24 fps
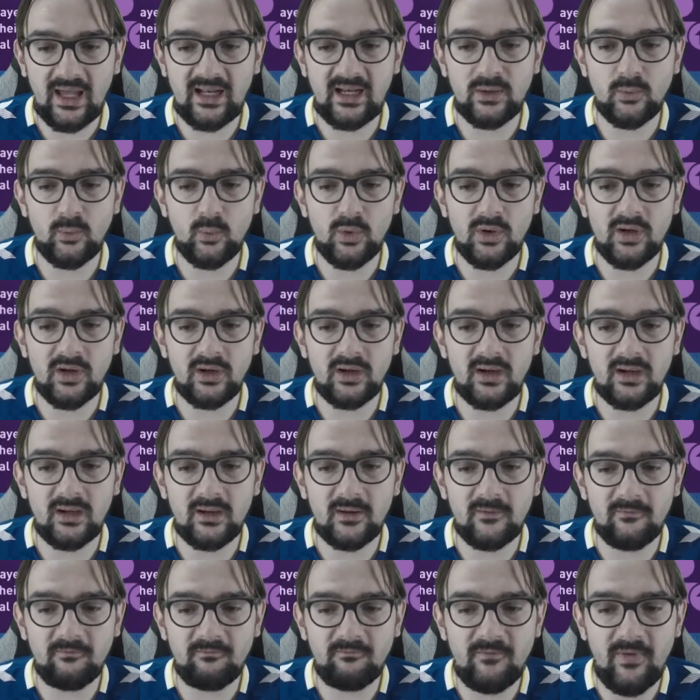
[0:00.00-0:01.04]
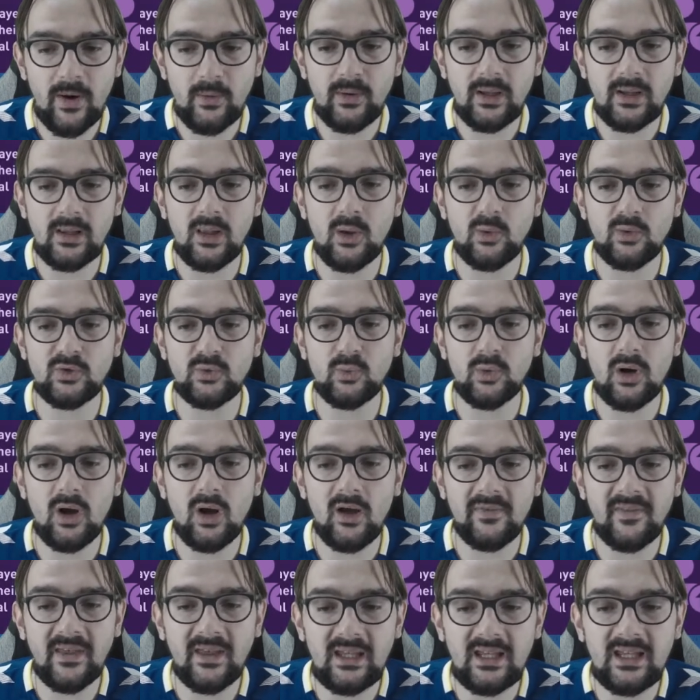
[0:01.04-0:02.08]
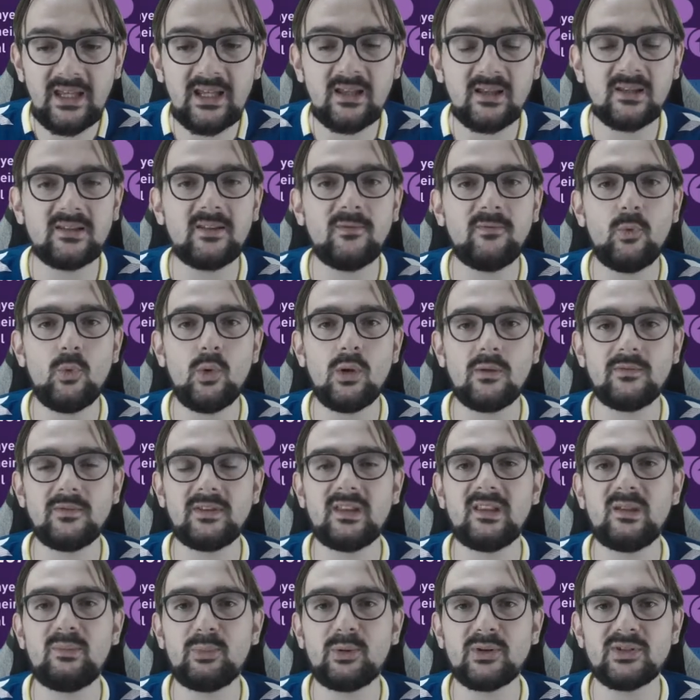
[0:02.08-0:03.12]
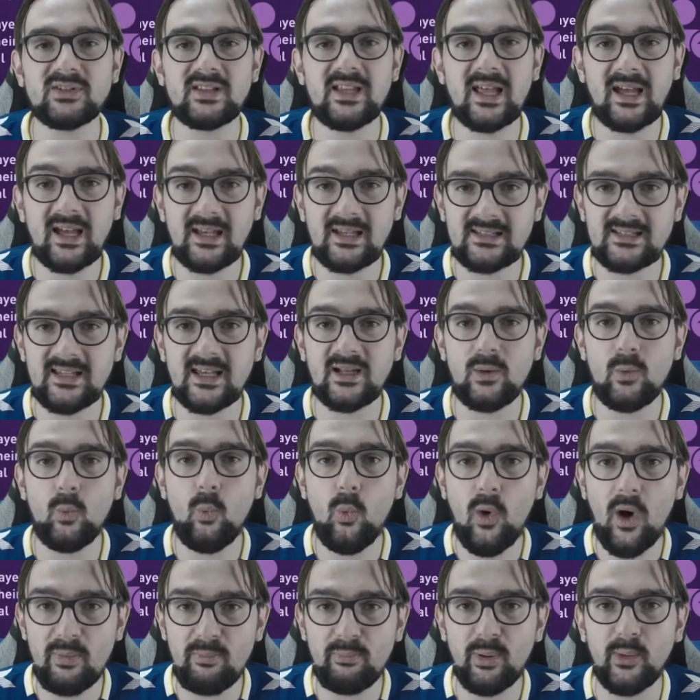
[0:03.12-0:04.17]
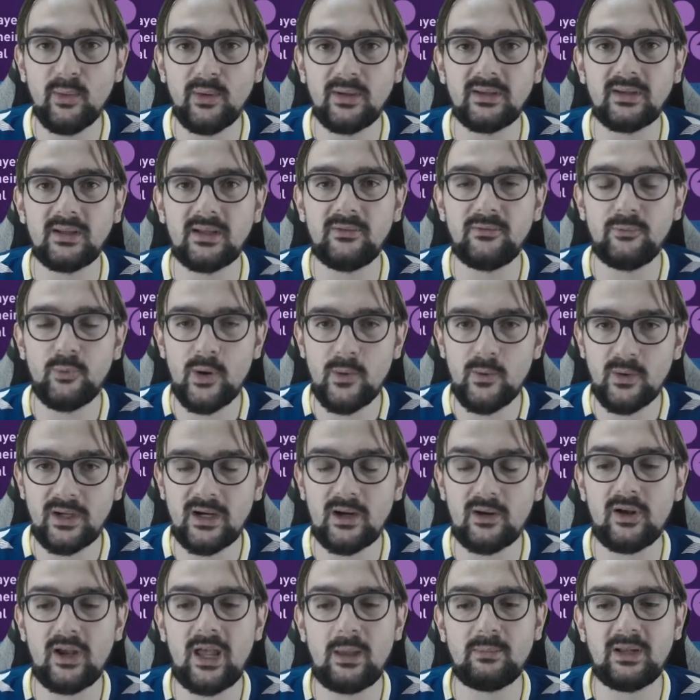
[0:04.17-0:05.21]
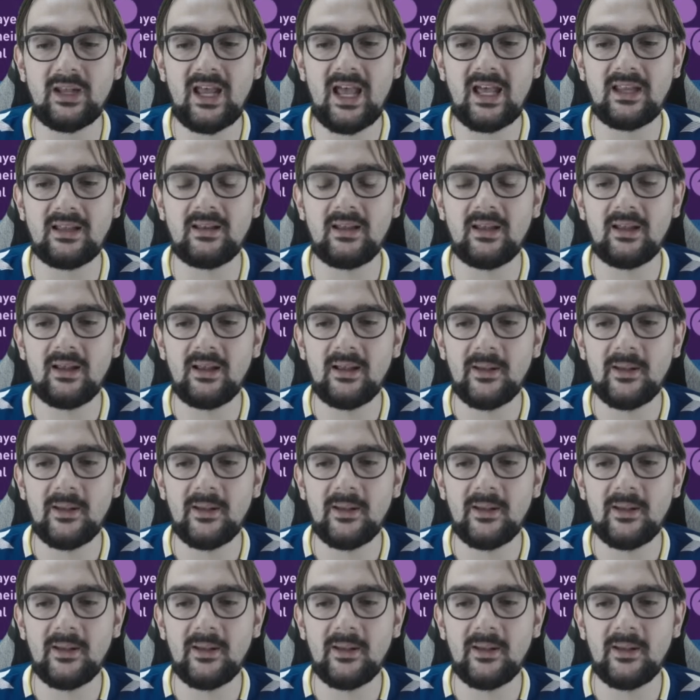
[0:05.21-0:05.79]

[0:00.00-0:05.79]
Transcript: at it, we're very close. We're on the heels of Wolves and Spurs. Like I said, 1 point if we win our game in hand.